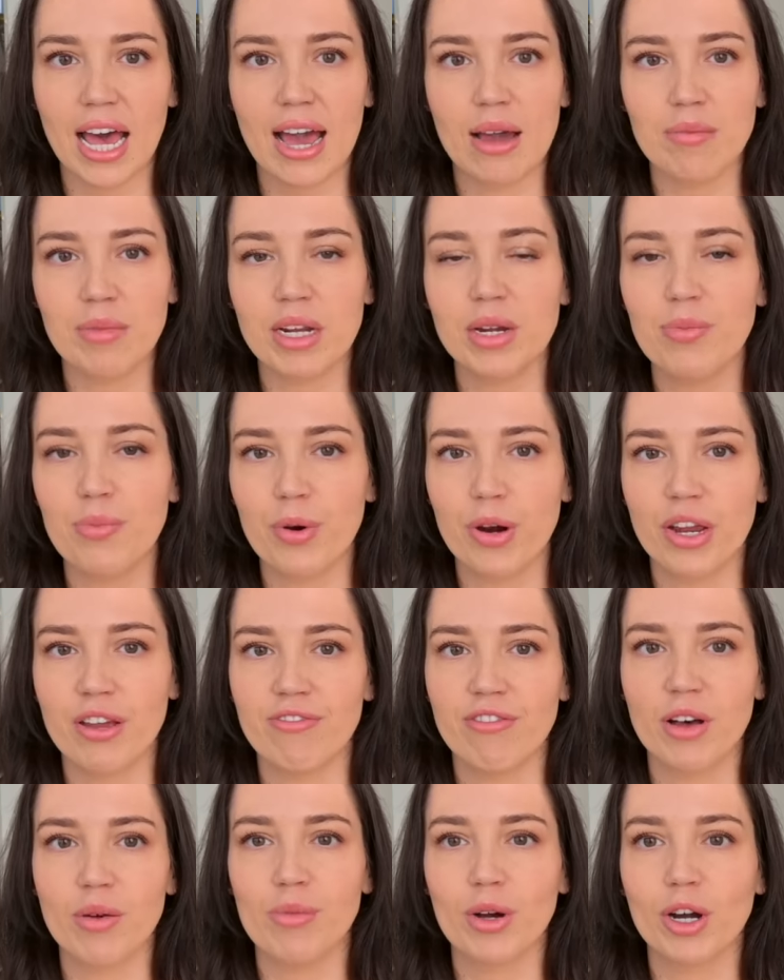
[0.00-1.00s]
I am going to
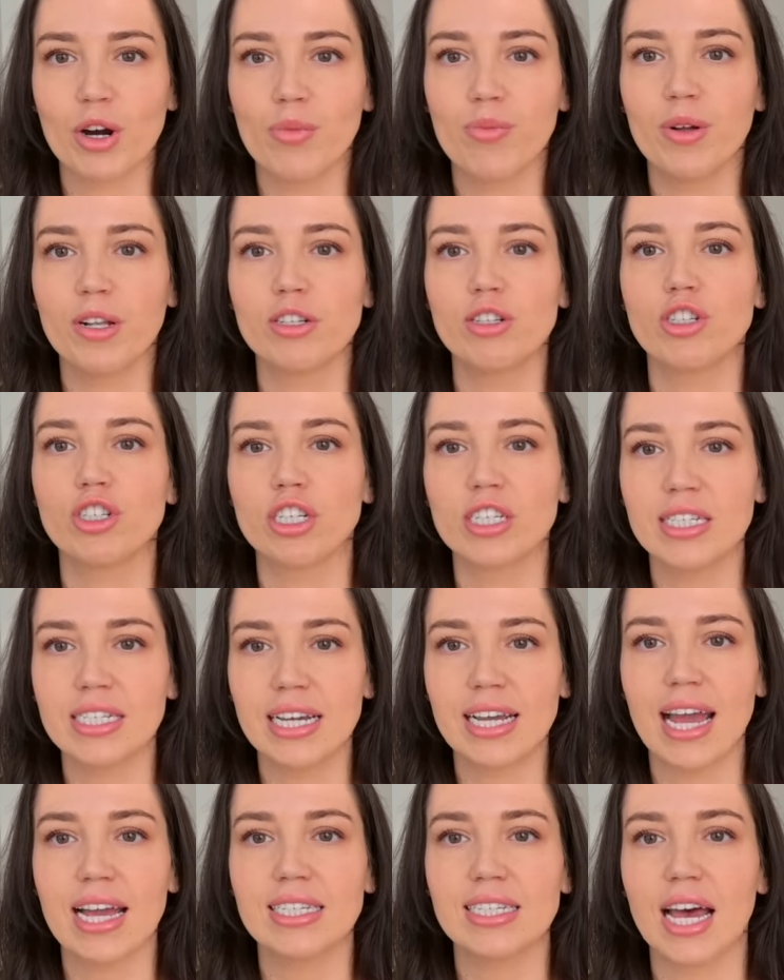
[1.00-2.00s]
pre-film a couple just
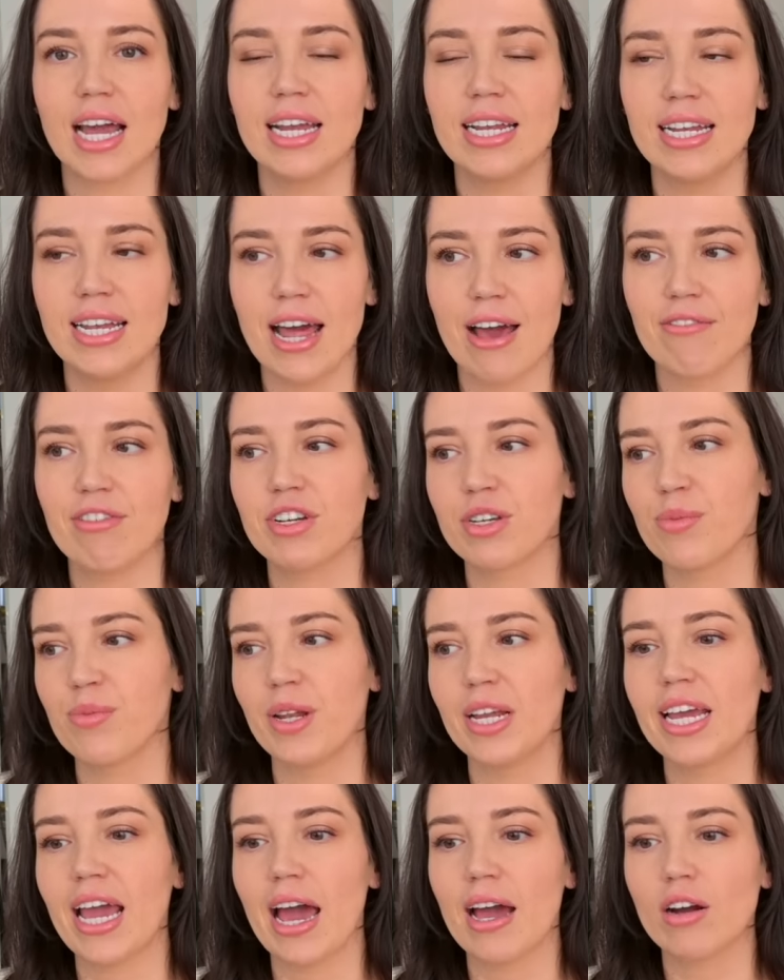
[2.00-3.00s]
in case I
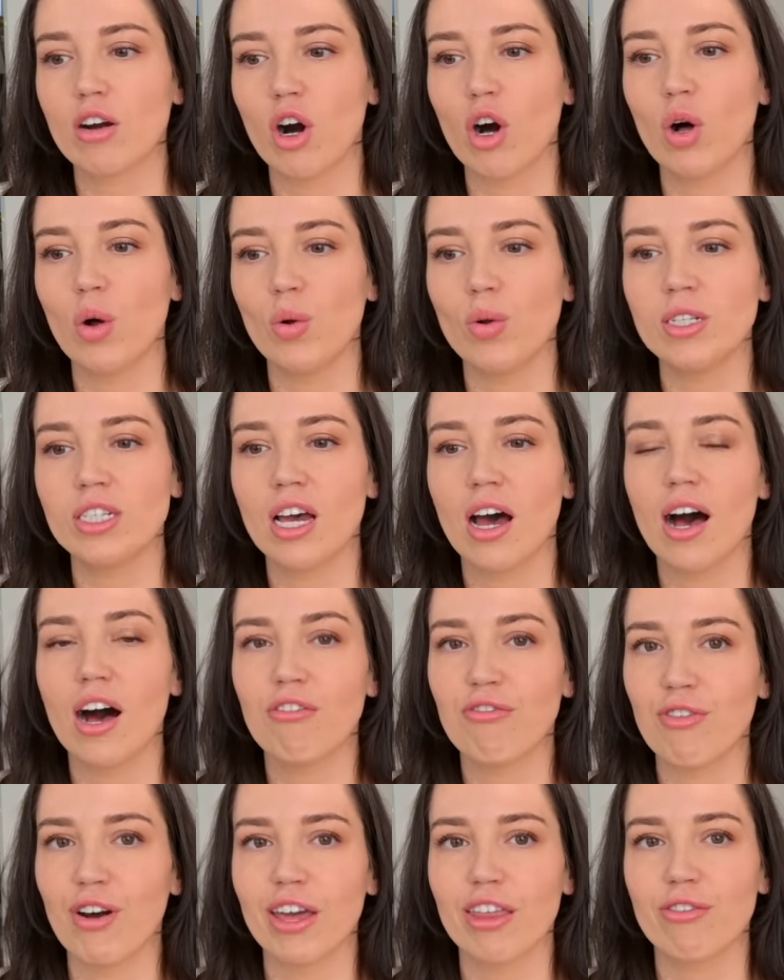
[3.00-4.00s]
inevitably get a cold
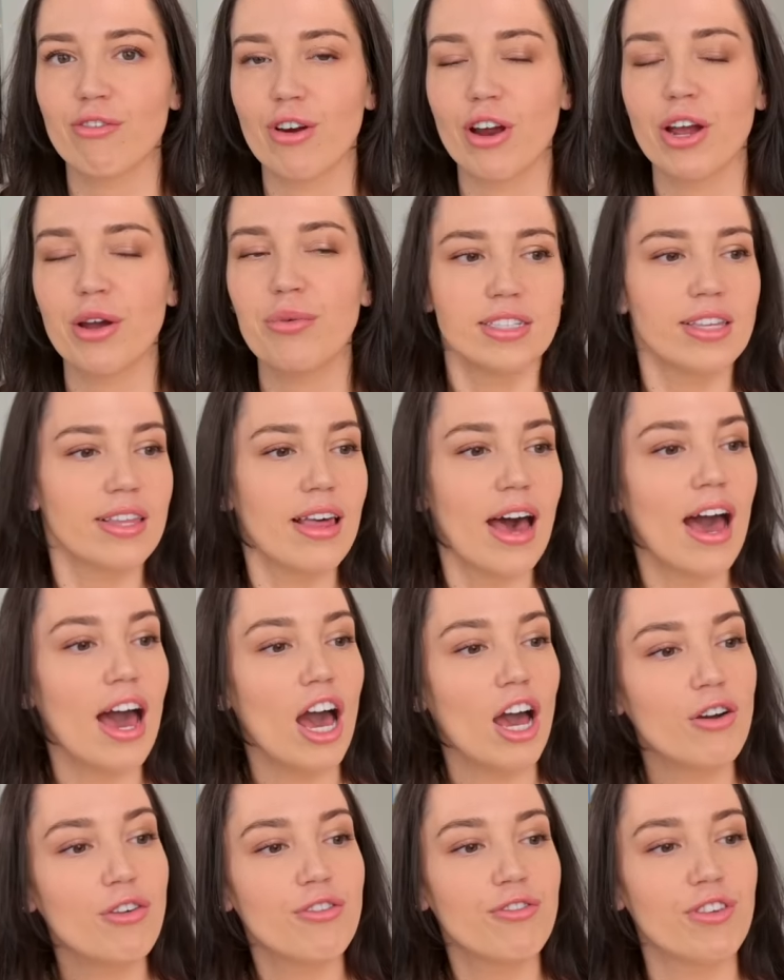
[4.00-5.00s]
halfway through, so that
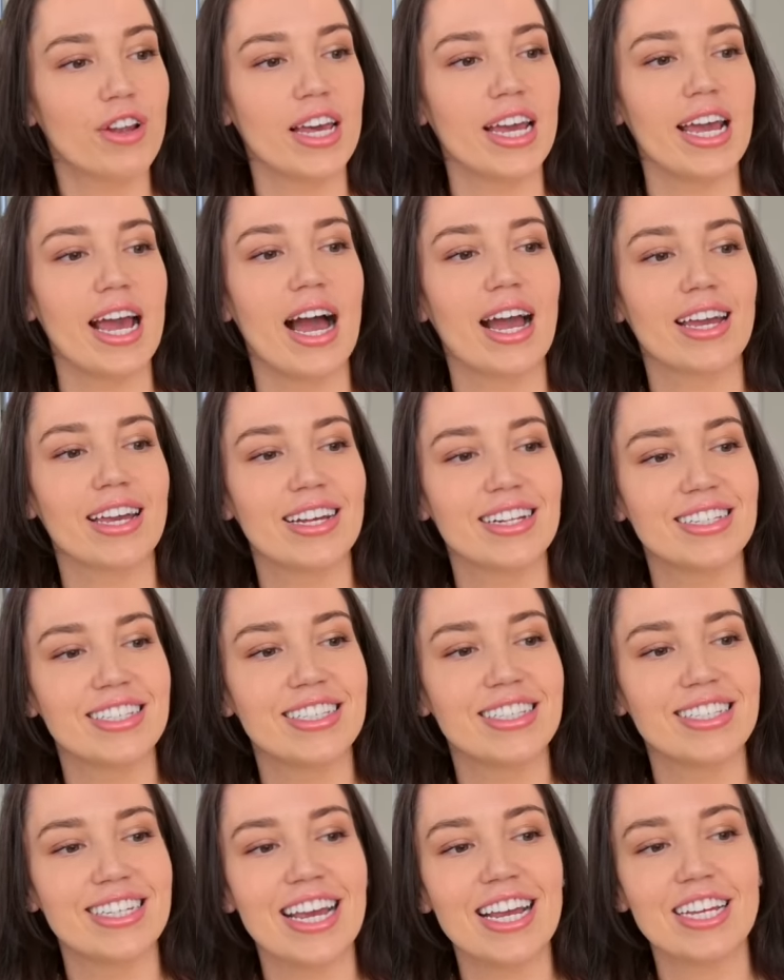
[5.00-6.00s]
hopefully I can
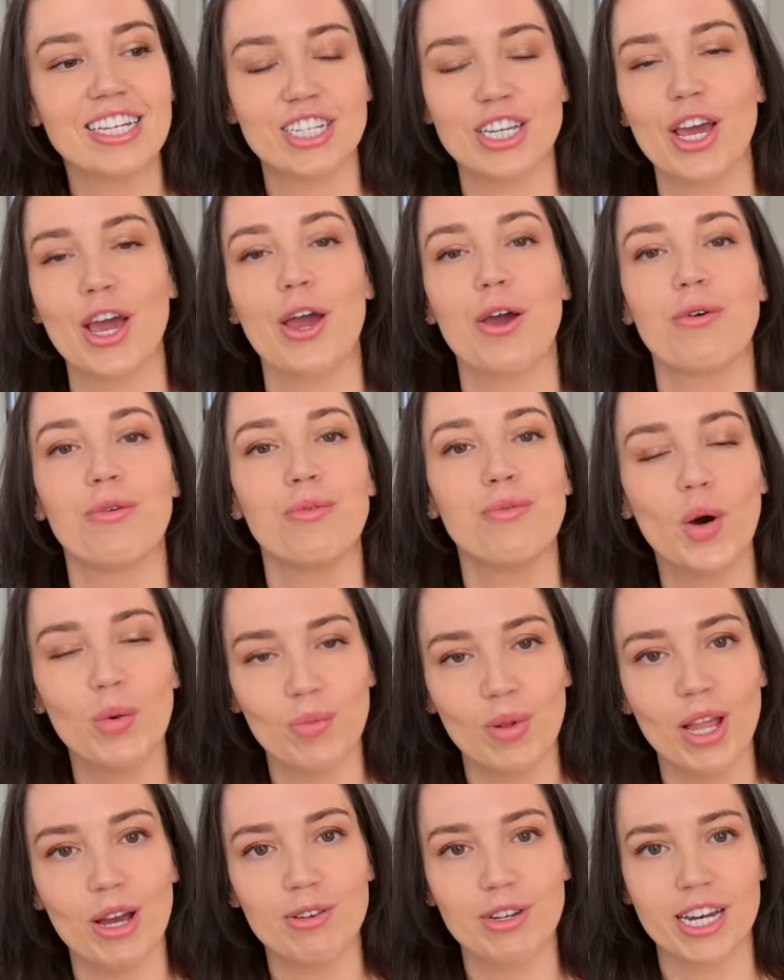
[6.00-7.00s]
stick to
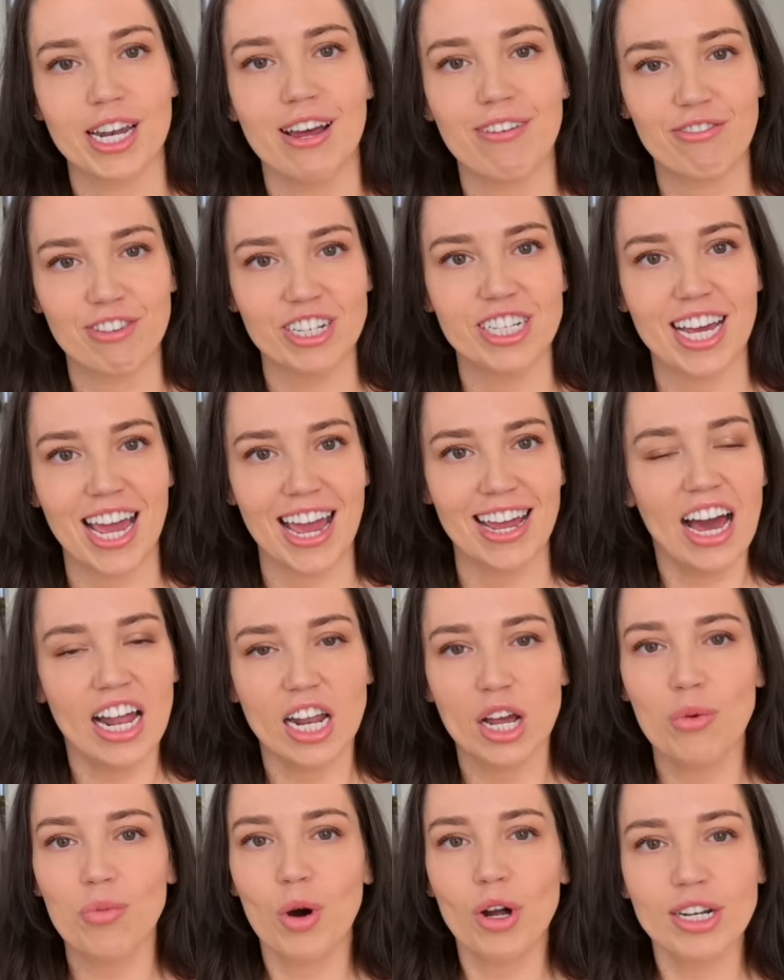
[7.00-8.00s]
uploading every day. And
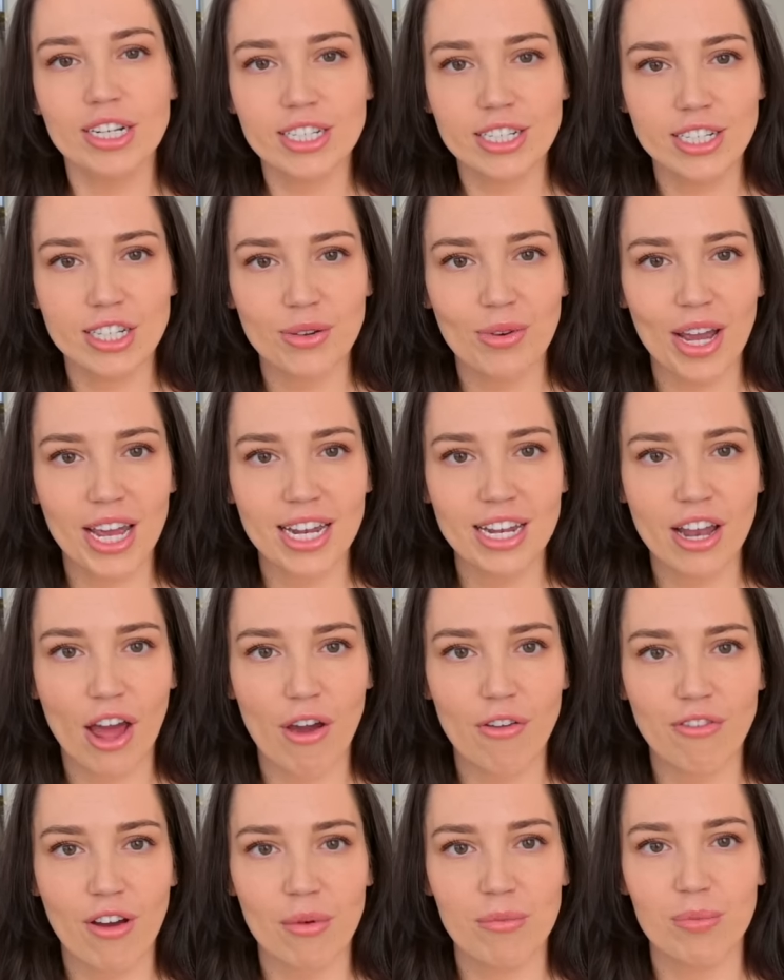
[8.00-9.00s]
I wanted to do it in
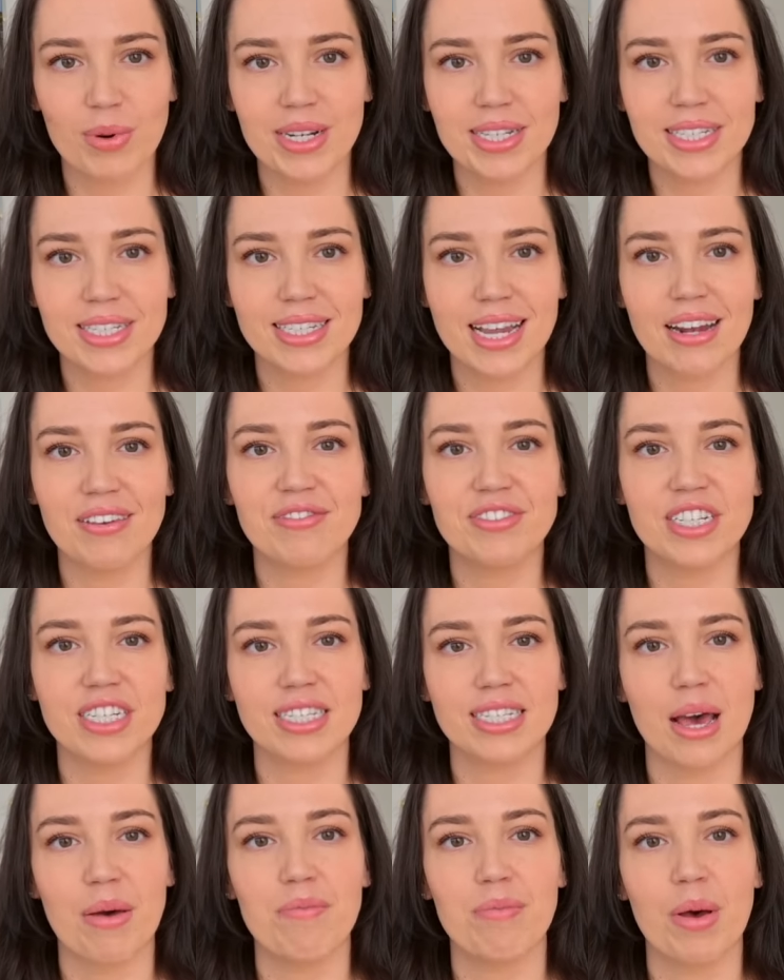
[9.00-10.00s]
November instead of
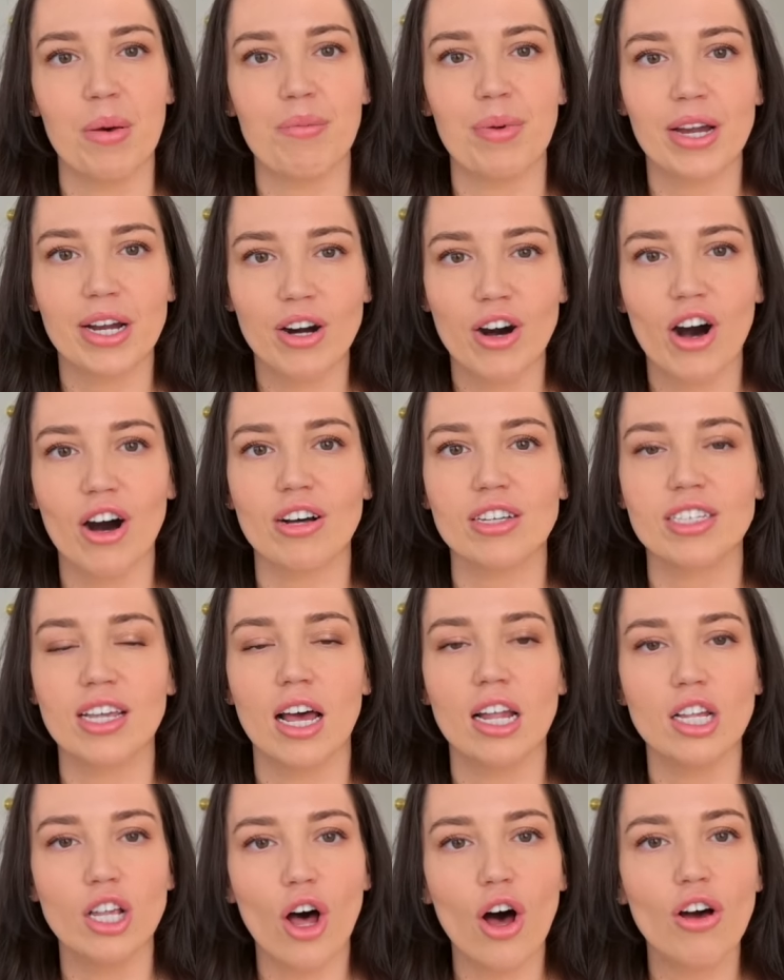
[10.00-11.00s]
December because
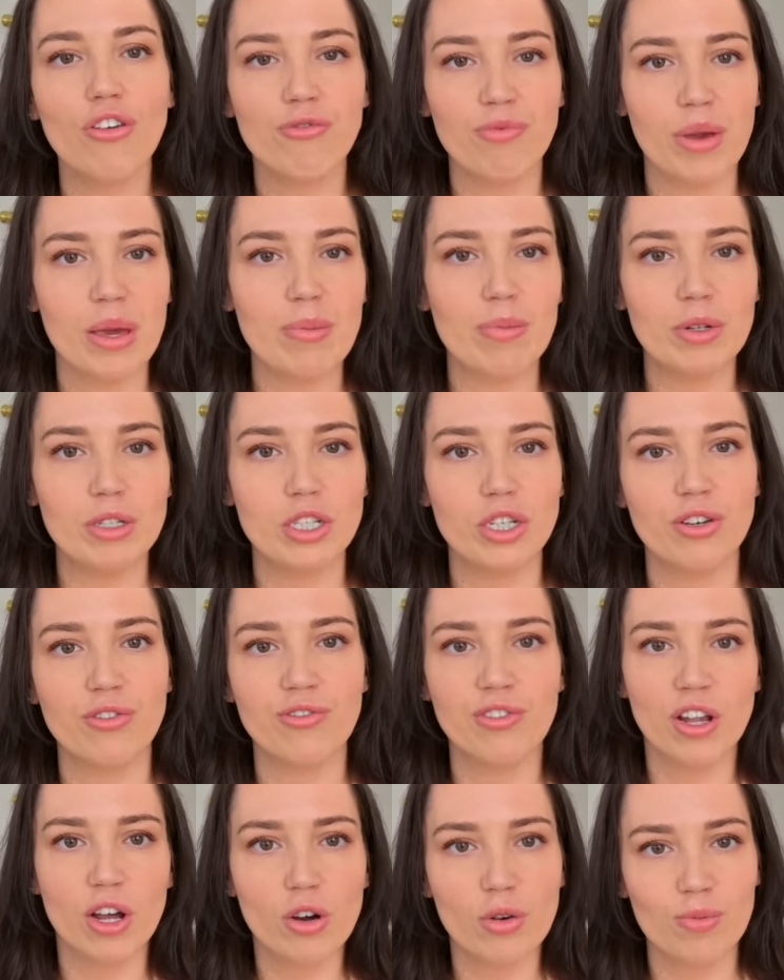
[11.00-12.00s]
a lot of people do
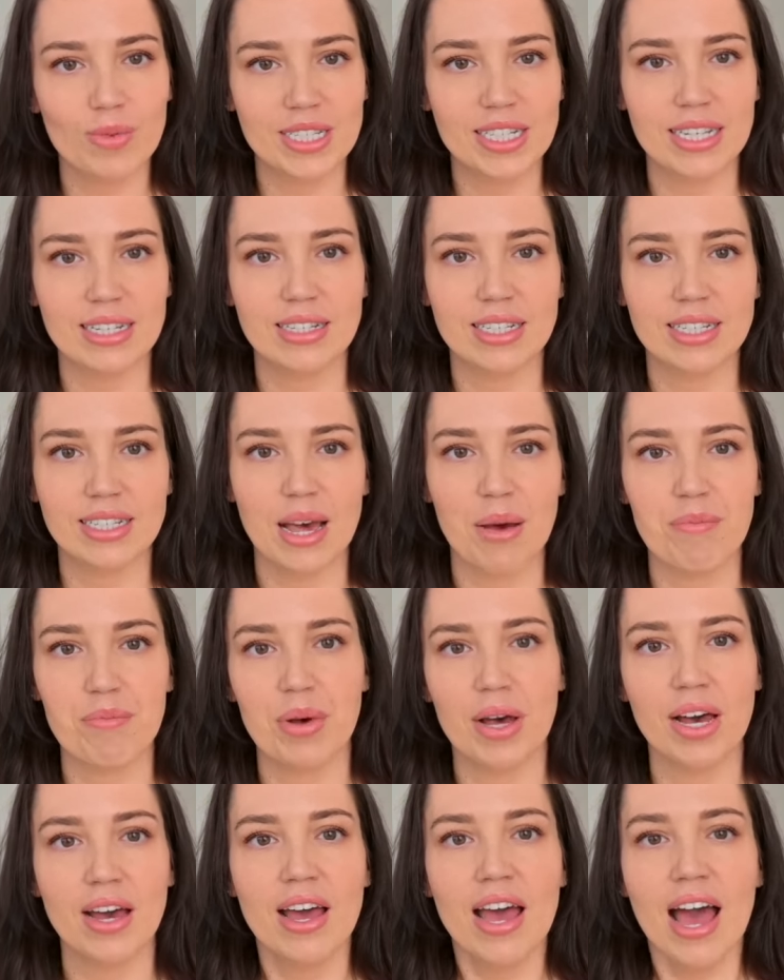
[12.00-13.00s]
Vlogmas in December,